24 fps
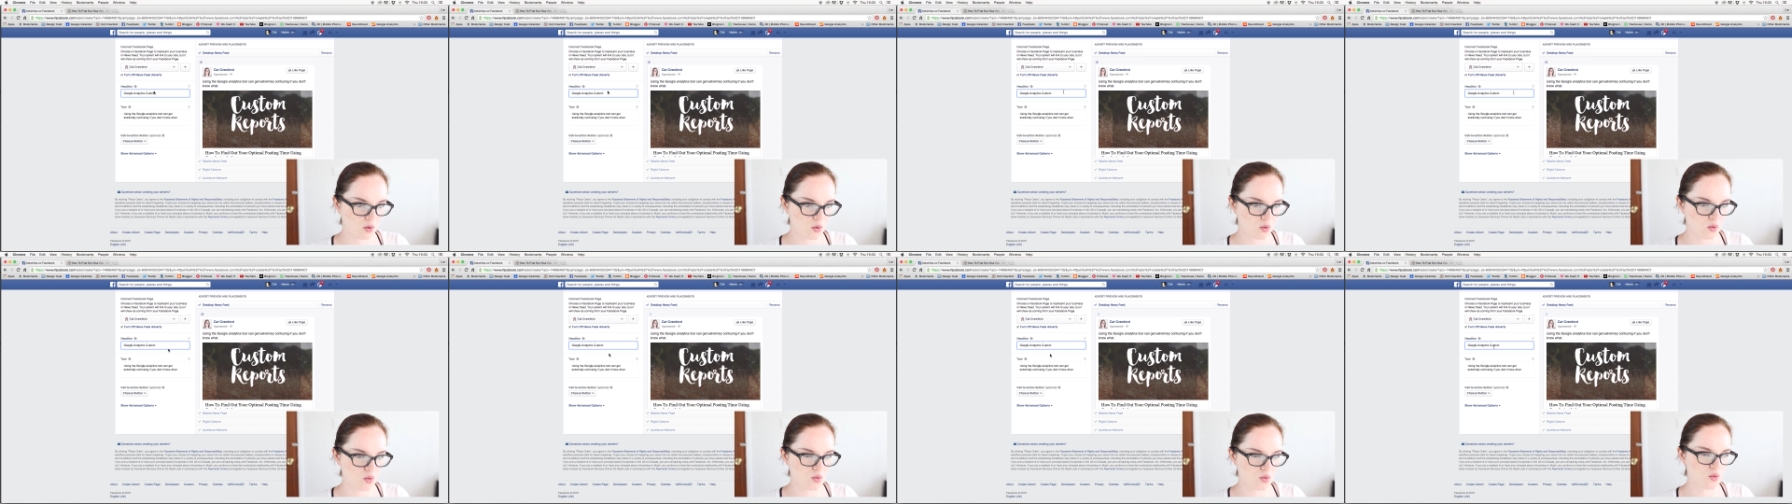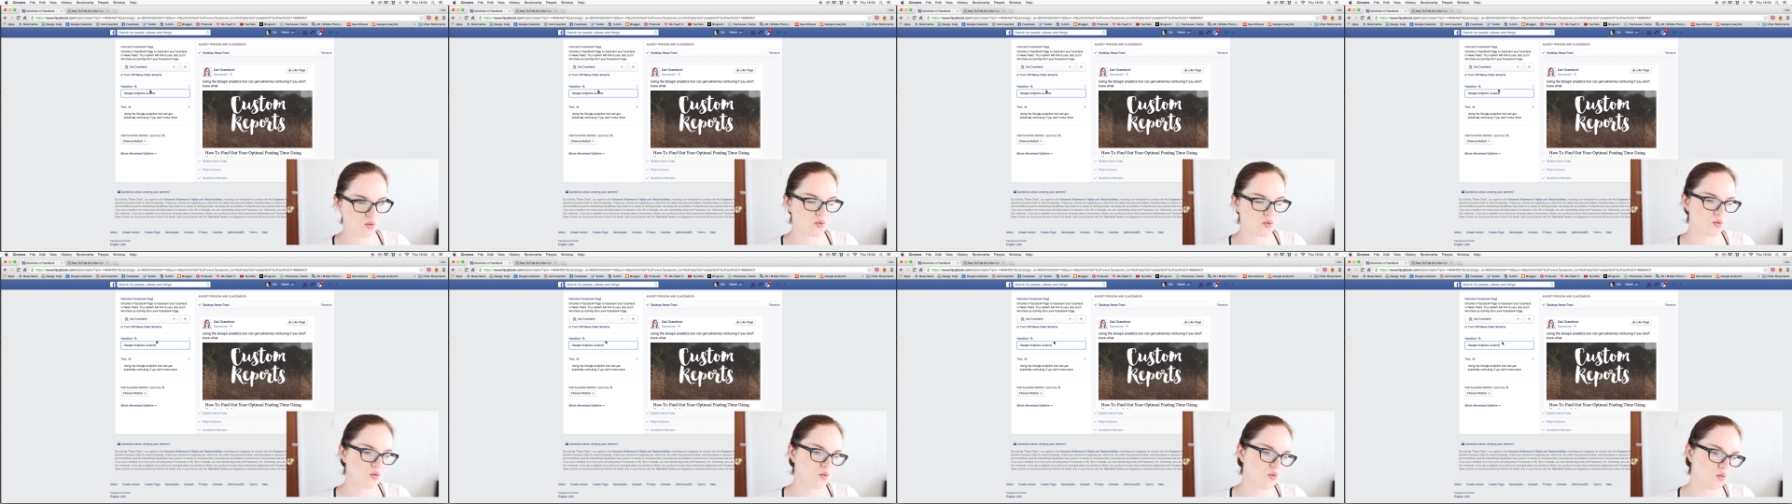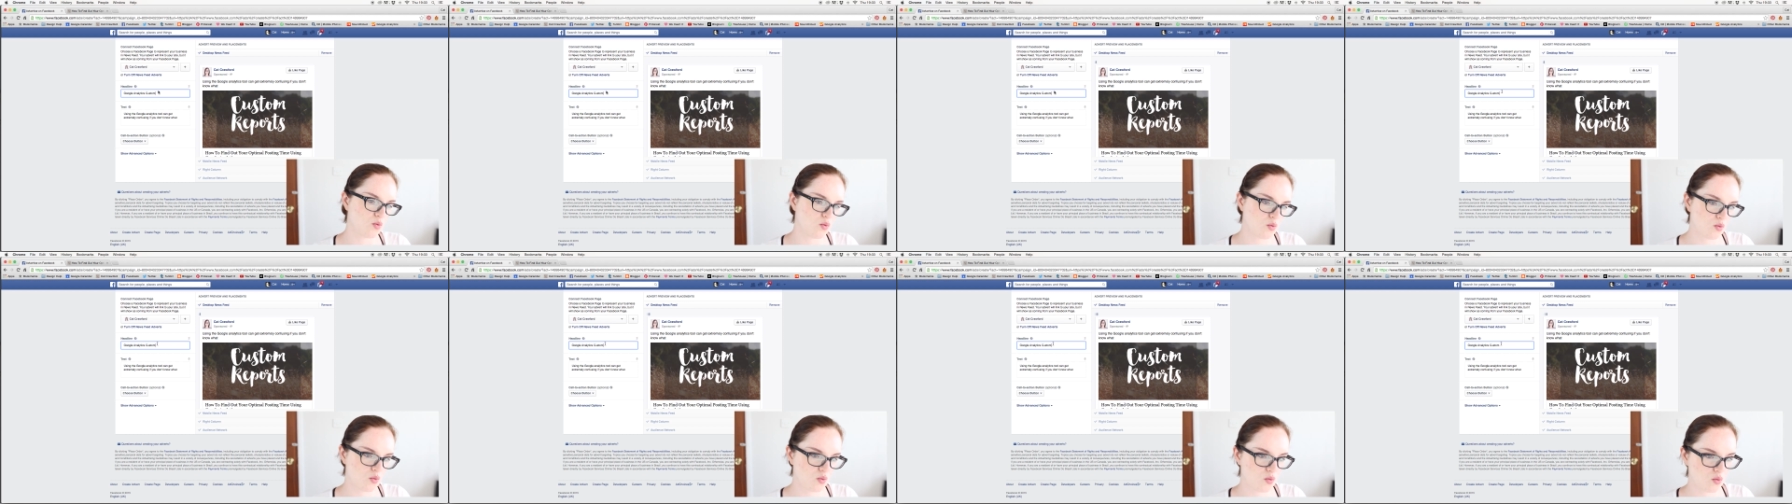
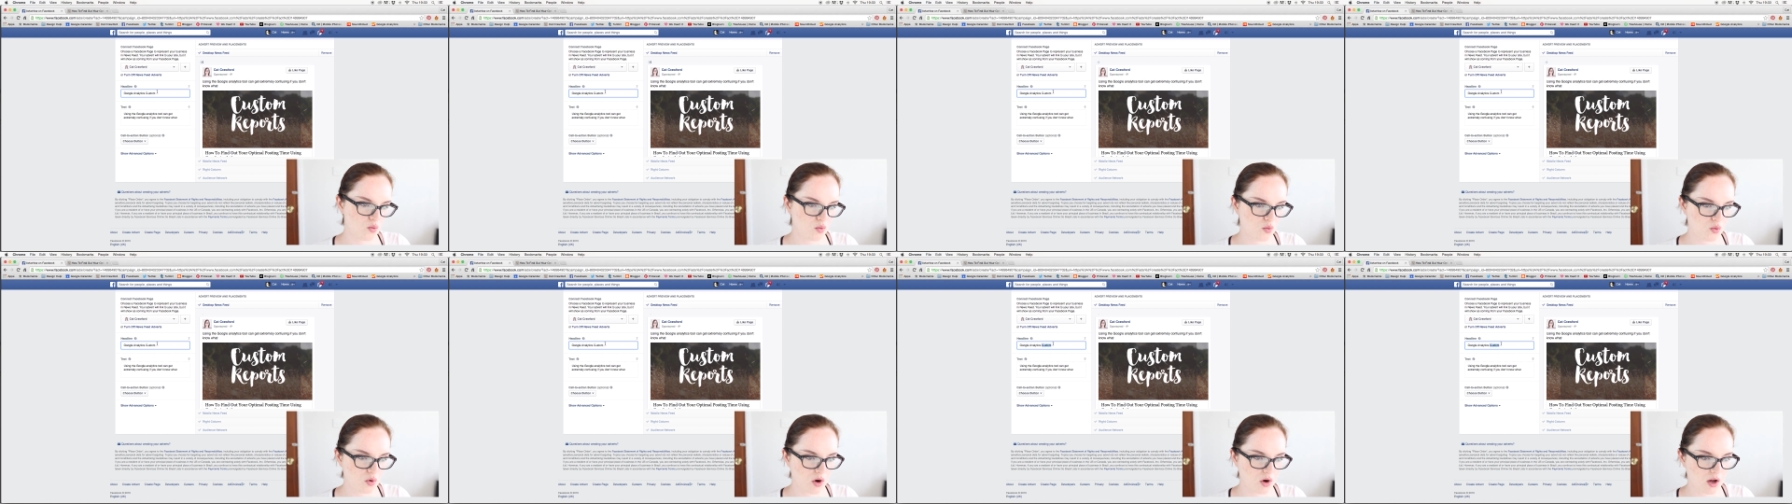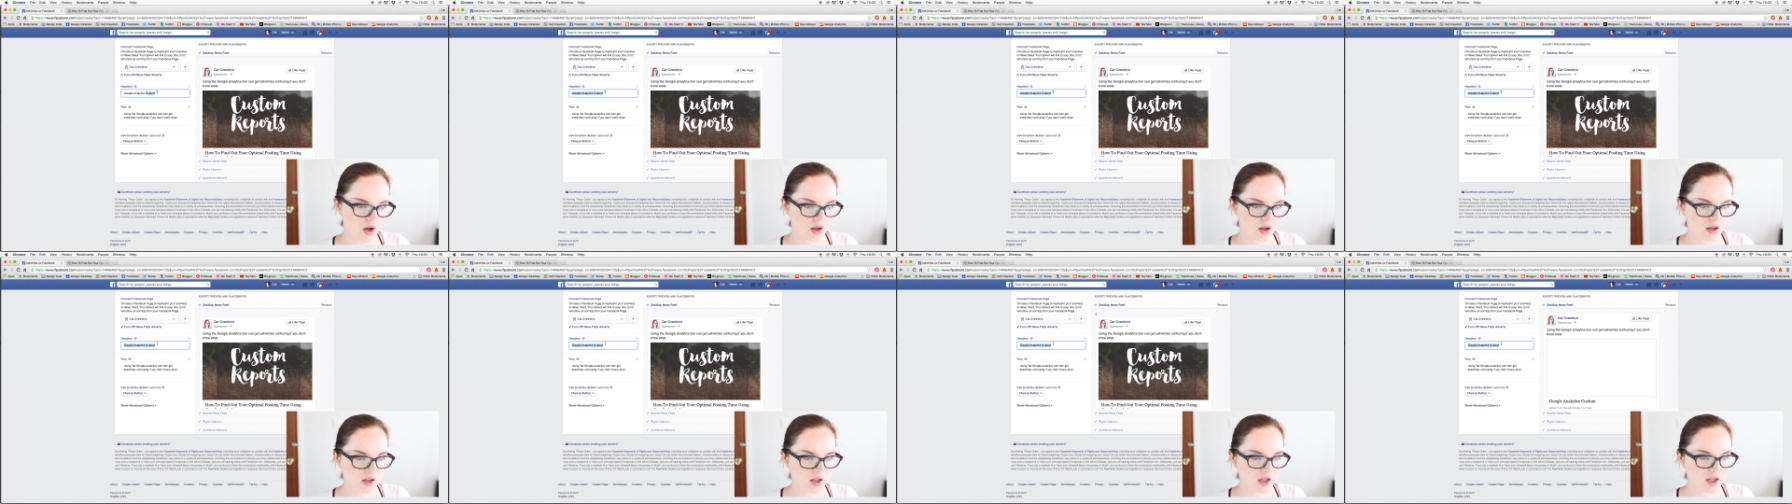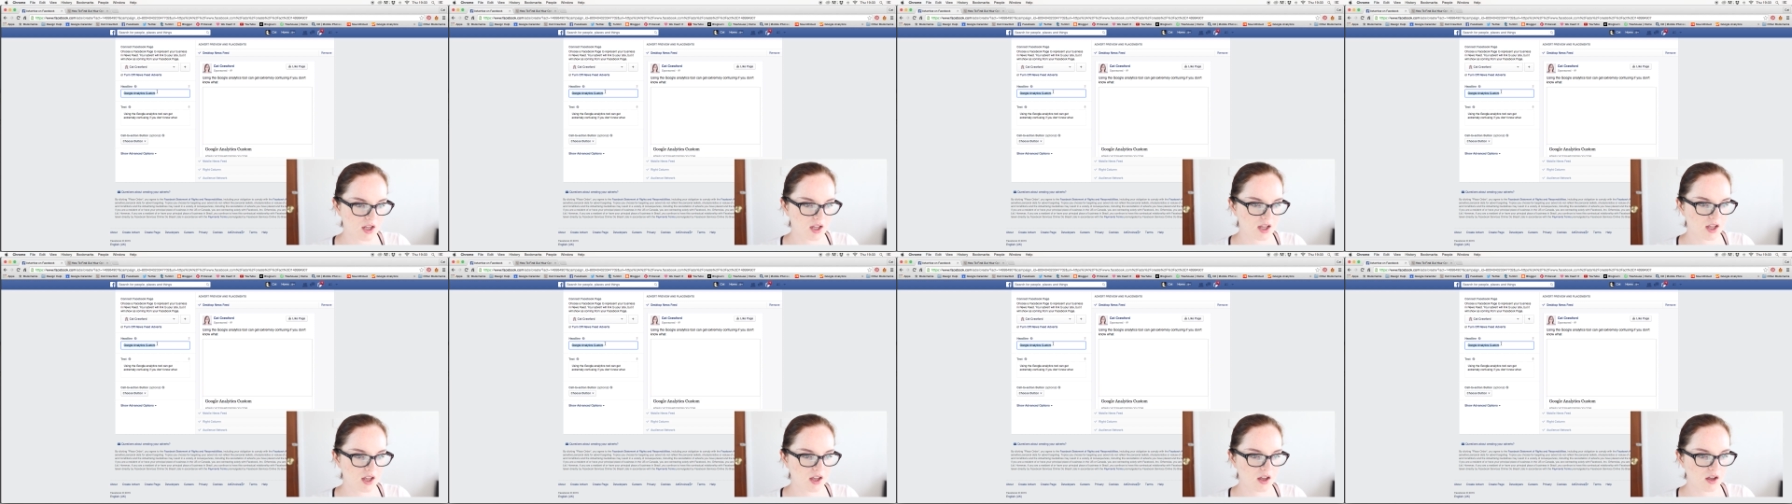Ooh.
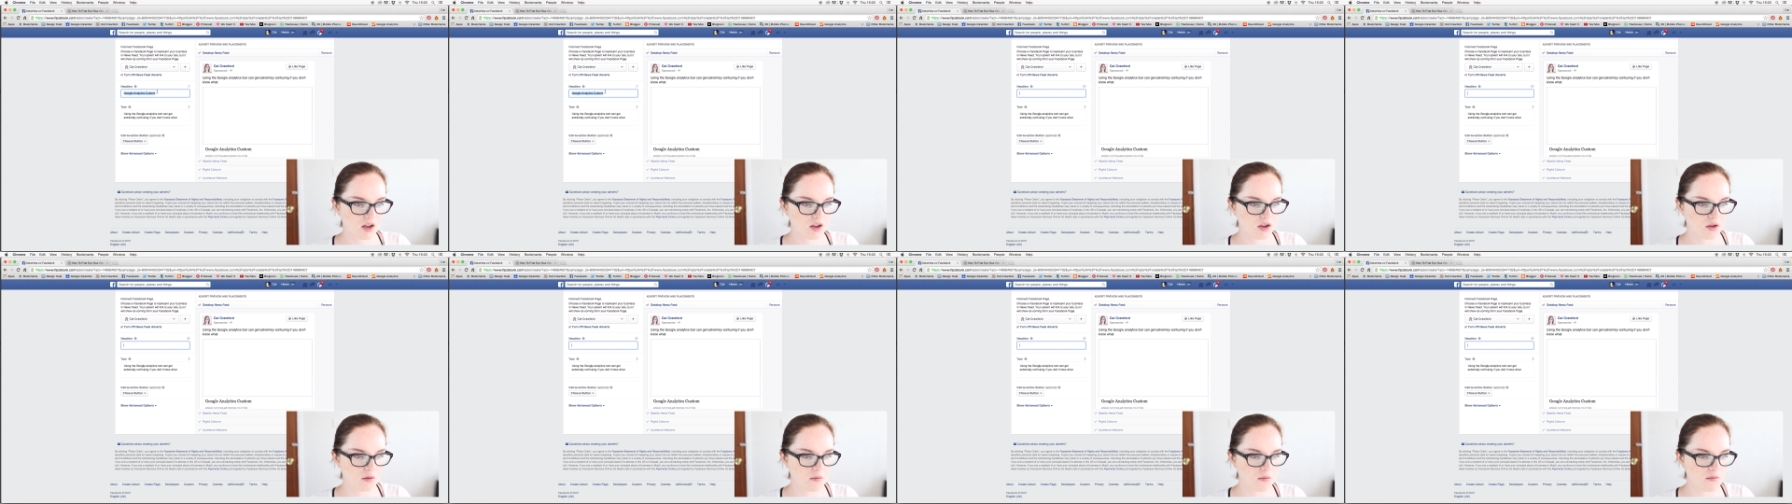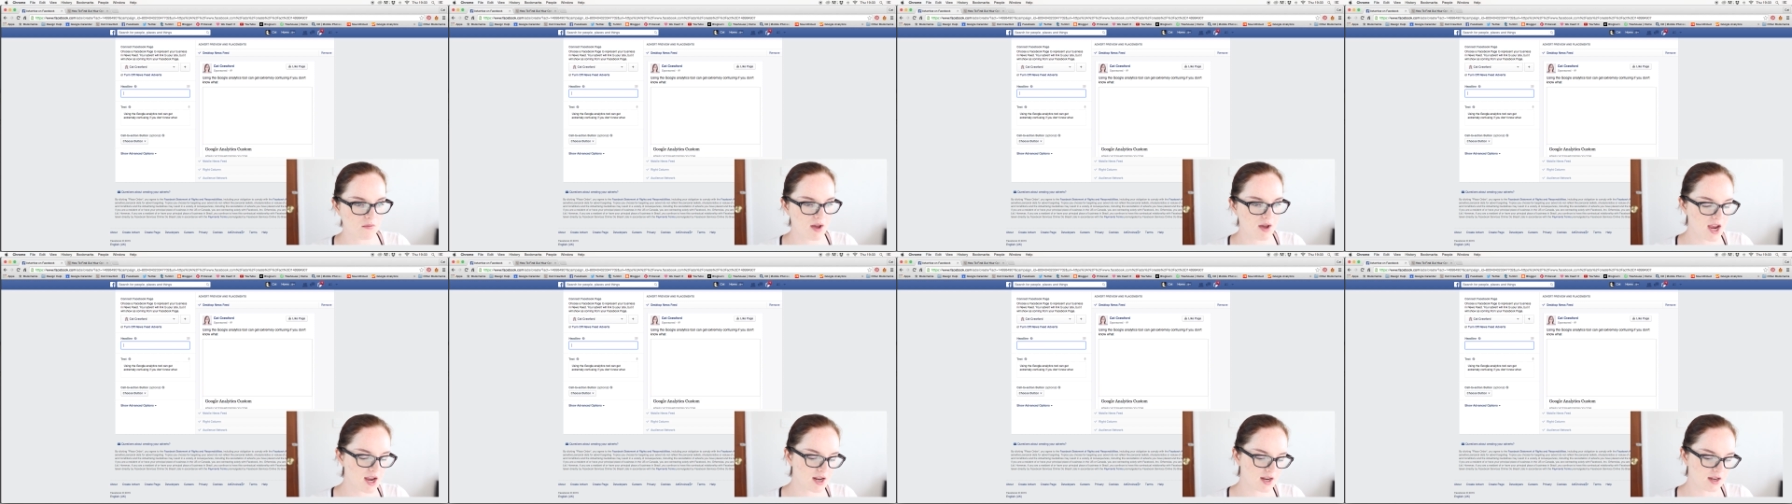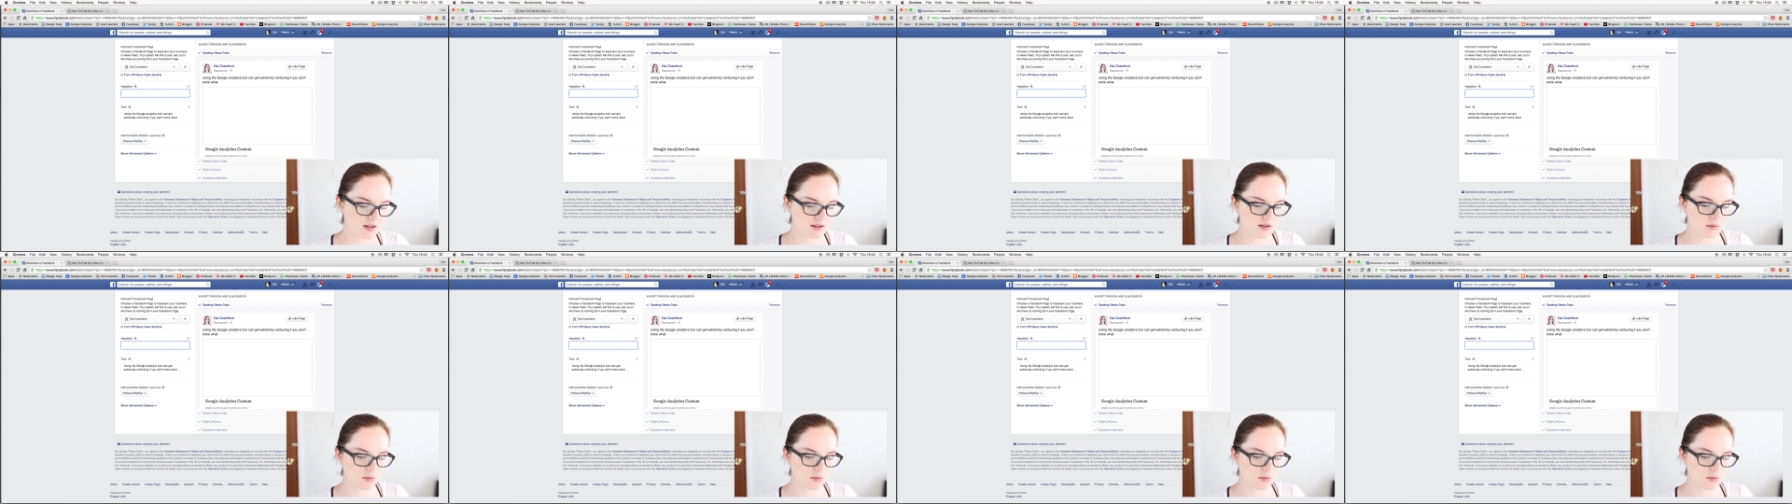You may need